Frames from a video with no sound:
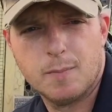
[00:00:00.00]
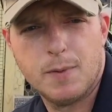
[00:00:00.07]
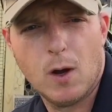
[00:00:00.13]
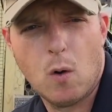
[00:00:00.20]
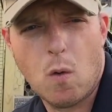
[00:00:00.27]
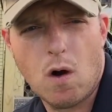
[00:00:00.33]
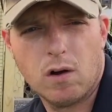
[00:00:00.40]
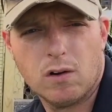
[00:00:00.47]
the
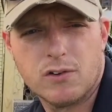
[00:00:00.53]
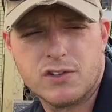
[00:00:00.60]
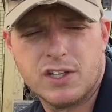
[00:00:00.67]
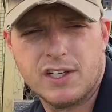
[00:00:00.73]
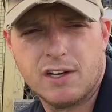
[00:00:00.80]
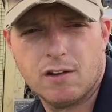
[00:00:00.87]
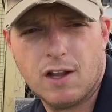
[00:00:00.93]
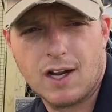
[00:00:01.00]
bell waters
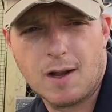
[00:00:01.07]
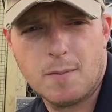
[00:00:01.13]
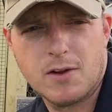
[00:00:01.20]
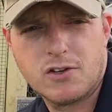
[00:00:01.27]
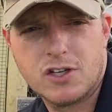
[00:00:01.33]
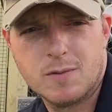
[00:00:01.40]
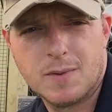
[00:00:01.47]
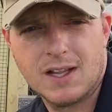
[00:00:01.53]
in here like I
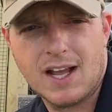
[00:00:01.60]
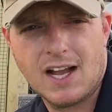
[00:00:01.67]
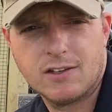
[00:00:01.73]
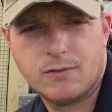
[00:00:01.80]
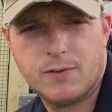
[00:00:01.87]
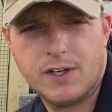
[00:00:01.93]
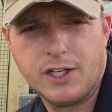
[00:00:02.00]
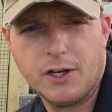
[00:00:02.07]
mentioned in my
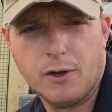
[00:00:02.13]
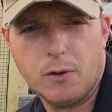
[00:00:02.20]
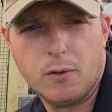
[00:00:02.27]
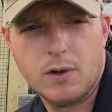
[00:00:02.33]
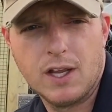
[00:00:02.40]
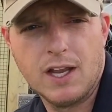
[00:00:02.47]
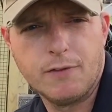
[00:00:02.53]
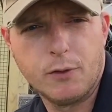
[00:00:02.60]
last video.
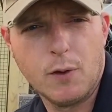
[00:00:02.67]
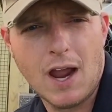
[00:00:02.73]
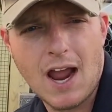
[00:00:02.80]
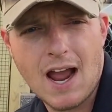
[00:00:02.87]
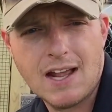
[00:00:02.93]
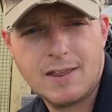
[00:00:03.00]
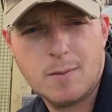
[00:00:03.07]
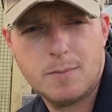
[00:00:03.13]
If you
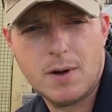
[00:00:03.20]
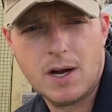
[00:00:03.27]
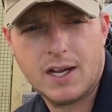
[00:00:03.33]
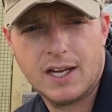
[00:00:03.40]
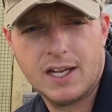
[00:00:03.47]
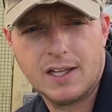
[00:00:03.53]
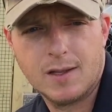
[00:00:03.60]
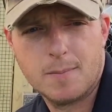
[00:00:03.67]
had the
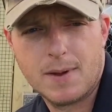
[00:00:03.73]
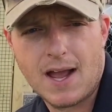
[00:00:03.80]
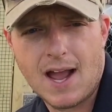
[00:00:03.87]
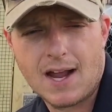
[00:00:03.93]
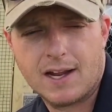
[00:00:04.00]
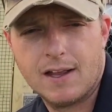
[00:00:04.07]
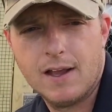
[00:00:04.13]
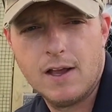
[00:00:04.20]
bucket in the
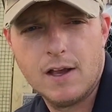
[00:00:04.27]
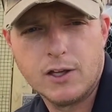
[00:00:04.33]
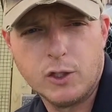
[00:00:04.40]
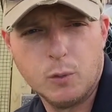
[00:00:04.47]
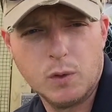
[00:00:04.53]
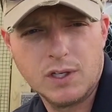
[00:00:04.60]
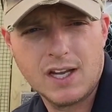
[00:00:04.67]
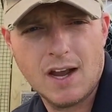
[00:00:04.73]
back,
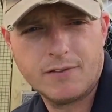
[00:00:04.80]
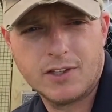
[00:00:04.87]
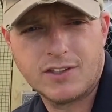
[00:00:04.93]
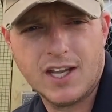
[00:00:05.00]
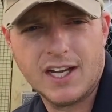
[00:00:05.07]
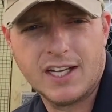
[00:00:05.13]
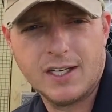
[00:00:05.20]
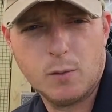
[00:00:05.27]
you wouldn't have to
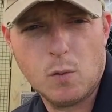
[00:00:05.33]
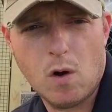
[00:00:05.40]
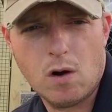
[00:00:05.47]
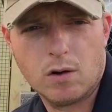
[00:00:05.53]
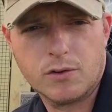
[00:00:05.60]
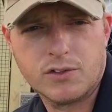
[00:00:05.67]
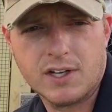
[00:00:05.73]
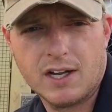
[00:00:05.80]
take any
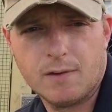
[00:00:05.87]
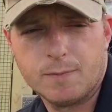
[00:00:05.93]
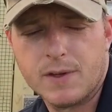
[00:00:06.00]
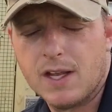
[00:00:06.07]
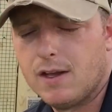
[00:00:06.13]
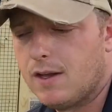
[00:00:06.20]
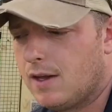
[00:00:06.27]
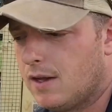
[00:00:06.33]
waters out.
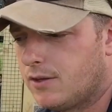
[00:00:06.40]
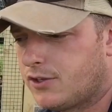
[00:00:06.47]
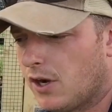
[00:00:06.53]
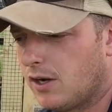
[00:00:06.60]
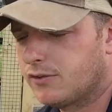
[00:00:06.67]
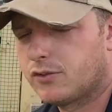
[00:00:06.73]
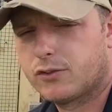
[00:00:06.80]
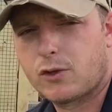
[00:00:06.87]

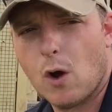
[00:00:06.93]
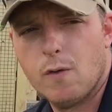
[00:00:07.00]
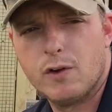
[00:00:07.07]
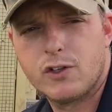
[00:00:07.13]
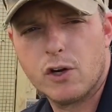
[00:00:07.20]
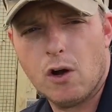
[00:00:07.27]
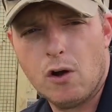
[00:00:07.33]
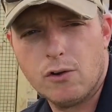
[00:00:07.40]
John
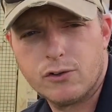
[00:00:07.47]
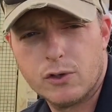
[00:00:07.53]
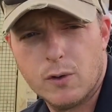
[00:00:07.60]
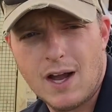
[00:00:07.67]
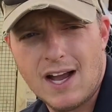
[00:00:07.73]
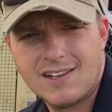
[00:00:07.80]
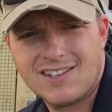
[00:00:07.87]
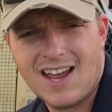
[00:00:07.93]
Siskovich also
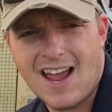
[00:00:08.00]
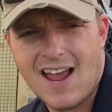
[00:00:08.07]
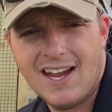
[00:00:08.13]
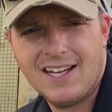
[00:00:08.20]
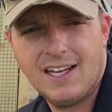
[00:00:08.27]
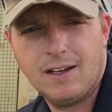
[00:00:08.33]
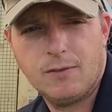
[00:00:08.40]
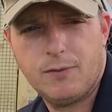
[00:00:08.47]
has
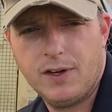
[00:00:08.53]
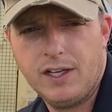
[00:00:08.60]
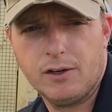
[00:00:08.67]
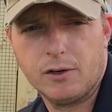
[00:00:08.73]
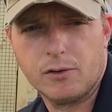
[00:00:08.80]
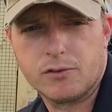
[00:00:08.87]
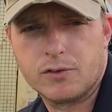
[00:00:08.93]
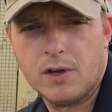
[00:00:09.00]
hanging
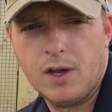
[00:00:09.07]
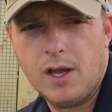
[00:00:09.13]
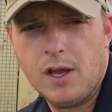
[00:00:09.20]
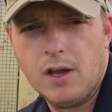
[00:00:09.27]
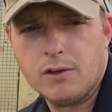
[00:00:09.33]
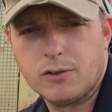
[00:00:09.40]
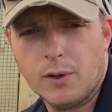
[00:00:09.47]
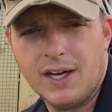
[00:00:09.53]
feeders,
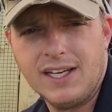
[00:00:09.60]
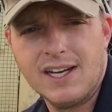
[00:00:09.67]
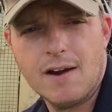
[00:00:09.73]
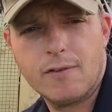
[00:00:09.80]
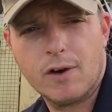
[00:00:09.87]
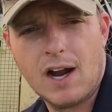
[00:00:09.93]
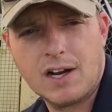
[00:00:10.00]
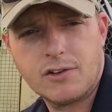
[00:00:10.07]
so he
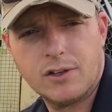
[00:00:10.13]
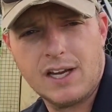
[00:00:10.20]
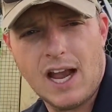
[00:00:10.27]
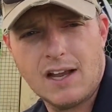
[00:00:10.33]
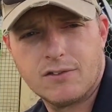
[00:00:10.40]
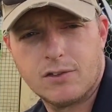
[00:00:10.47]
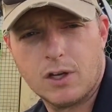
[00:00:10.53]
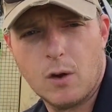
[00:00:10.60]
never actually
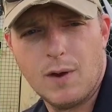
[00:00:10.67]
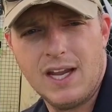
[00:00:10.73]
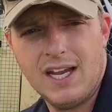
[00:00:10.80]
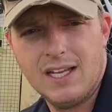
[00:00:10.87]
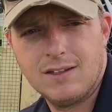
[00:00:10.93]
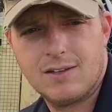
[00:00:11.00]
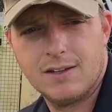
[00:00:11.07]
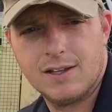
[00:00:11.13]
has to go
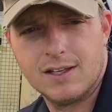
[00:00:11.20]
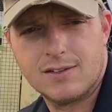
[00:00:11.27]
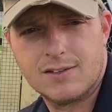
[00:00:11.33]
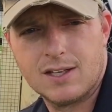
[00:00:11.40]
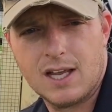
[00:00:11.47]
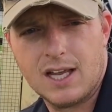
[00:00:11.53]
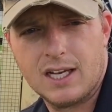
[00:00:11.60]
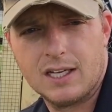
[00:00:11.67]
into this
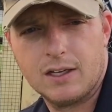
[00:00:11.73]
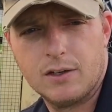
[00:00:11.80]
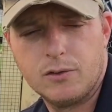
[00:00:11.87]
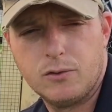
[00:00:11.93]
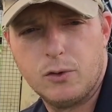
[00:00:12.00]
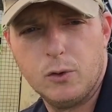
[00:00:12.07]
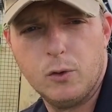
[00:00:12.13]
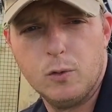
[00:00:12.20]
thing
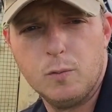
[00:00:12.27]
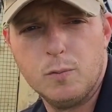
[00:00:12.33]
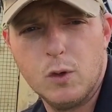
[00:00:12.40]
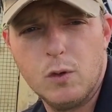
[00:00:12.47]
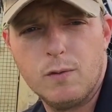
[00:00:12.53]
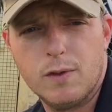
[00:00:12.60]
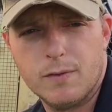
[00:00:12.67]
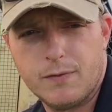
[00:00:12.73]
to
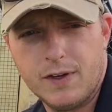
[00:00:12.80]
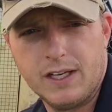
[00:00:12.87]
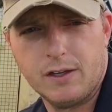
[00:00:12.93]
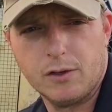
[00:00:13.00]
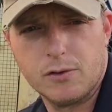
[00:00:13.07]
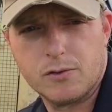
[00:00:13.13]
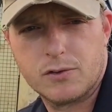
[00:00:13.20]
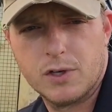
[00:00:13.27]
move the
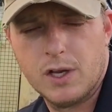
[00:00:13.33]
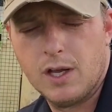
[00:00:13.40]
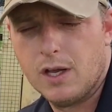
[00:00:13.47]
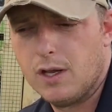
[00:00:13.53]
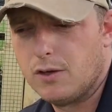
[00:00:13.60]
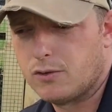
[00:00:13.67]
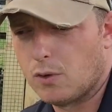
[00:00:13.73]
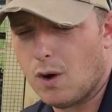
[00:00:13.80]
feeders.
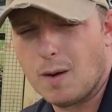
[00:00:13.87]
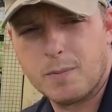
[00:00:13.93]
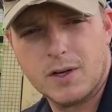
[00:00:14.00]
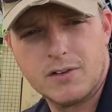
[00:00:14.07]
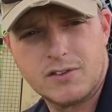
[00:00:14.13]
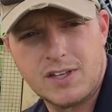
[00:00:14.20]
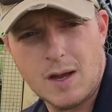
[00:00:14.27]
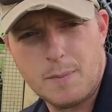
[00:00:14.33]
So I'm going
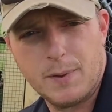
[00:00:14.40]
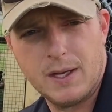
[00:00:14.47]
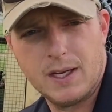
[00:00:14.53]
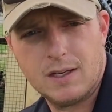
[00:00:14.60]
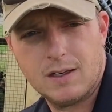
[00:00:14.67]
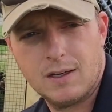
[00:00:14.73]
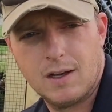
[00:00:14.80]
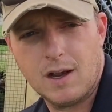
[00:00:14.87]
to step
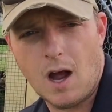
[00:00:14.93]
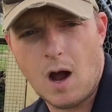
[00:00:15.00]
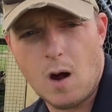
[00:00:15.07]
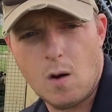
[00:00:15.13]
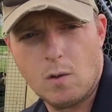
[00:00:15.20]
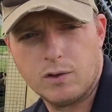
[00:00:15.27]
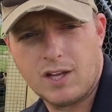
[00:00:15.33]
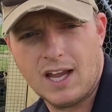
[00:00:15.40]
in,
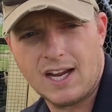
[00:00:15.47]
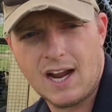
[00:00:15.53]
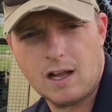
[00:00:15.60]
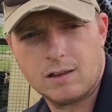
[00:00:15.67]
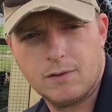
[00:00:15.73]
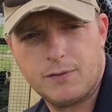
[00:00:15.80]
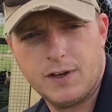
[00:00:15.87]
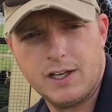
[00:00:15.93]
I'll take
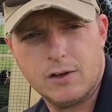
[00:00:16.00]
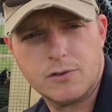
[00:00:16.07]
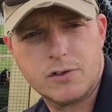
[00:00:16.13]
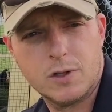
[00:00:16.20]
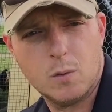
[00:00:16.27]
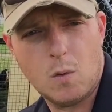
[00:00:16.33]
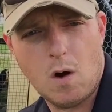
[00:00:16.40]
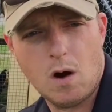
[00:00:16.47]
out the feeders in
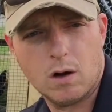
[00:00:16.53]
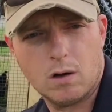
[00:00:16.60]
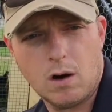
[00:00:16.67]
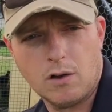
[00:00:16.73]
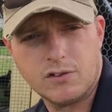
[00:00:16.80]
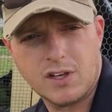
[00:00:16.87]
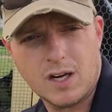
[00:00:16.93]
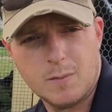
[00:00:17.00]
the water,
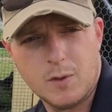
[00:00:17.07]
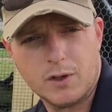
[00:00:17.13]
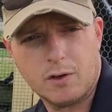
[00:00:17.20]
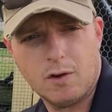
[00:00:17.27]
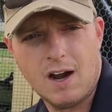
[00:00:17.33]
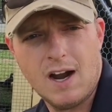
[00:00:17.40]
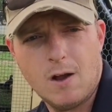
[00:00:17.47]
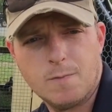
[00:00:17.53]
I'll set them on the
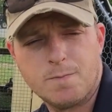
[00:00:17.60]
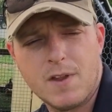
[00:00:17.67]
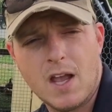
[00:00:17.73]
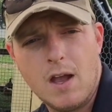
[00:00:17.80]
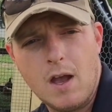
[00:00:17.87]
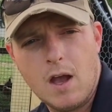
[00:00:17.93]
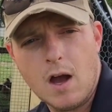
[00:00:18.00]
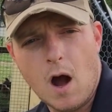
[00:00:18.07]
ground,
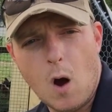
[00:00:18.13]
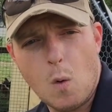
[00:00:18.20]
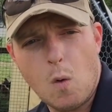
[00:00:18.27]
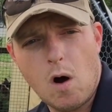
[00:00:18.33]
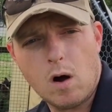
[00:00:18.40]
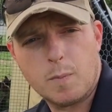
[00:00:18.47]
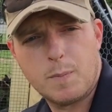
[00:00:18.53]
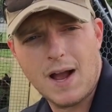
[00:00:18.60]
I'll
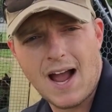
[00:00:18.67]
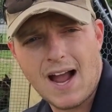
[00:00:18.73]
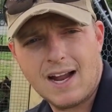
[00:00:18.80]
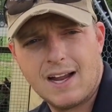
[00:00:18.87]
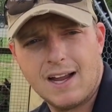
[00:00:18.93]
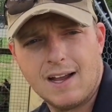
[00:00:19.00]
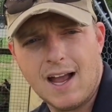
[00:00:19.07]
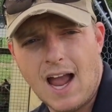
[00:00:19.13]
walk back,
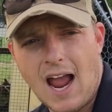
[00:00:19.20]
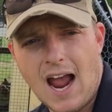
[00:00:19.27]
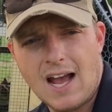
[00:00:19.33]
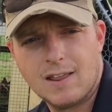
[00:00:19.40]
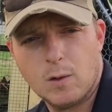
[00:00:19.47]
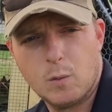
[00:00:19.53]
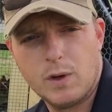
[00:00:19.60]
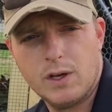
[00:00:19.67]

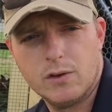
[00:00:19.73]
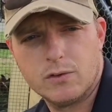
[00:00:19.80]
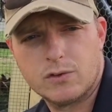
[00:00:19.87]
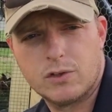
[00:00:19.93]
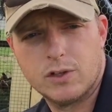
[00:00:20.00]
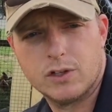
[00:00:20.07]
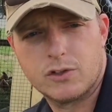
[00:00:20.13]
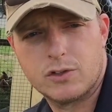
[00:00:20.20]
add the wheels
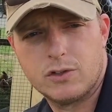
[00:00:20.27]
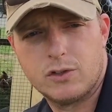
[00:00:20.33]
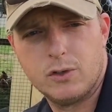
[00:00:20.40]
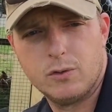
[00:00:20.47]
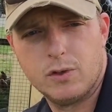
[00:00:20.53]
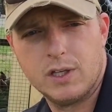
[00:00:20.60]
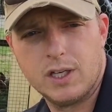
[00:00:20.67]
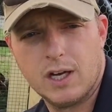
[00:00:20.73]
to
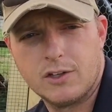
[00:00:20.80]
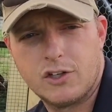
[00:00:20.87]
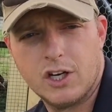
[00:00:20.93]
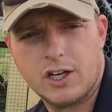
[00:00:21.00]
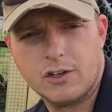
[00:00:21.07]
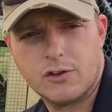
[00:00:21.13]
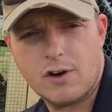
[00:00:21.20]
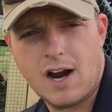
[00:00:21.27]
the
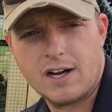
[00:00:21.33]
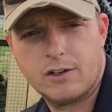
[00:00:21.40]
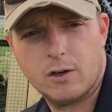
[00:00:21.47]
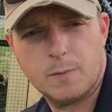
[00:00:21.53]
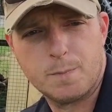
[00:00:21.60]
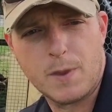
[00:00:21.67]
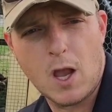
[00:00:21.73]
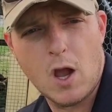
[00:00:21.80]
chicken
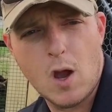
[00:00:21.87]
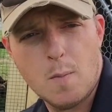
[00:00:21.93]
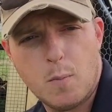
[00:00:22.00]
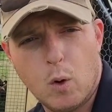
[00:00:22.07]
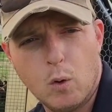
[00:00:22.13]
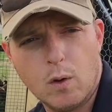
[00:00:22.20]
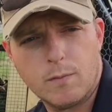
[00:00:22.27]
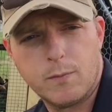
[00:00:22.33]
tractor,
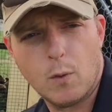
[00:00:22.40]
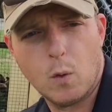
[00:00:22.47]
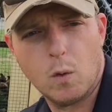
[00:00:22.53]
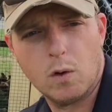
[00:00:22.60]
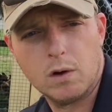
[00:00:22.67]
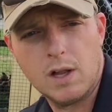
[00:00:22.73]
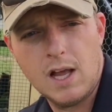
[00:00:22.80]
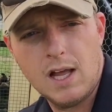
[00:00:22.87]
pull it
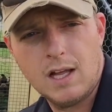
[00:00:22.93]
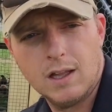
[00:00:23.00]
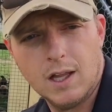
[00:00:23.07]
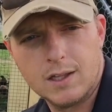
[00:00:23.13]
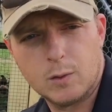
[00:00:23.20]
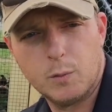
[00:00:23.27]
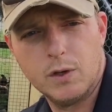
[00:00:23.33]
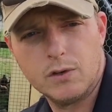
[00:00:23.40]
forward,
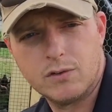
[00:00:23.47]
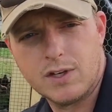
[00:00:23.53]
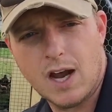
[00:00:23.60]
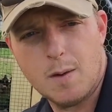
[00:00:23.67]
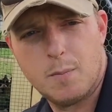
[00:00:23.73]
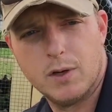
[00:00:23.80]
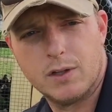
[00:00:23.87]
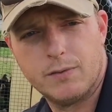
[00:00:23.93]
let the wheels
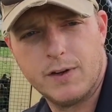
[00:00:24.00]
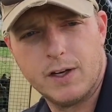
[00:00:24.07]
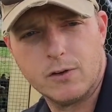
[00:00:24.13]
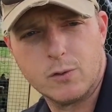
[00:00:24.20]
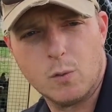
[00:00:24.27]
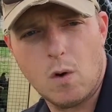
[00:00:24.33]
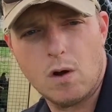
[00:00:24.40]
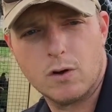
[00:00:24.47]
down, put the feeders
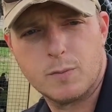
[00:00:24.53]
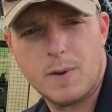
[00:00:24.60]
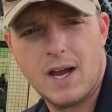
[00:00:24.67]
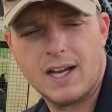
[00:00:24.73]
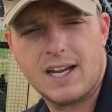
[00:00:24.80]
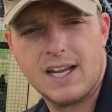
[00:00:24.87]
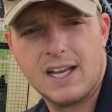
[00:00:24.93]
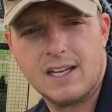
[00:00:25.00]
and waters
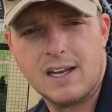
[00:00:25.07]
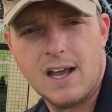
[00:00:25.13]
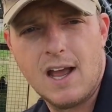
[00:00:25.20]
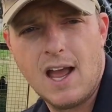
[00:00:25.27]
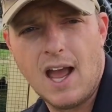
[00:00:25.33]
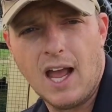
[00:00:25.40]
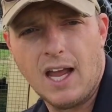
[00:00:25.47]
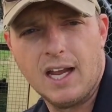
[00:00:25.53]
back in,
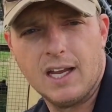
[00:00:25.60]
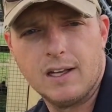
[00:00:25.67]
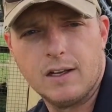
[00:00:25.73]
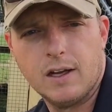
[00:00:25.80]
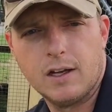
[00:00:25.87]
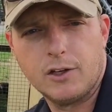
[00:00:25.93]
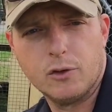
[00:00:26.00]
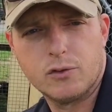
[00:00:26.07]
and
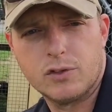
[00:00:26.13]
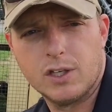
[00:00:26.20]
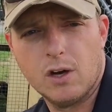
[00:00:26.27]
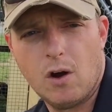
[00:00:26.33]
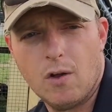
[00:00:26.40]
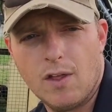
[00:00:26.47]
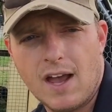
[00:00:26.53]
you'll see all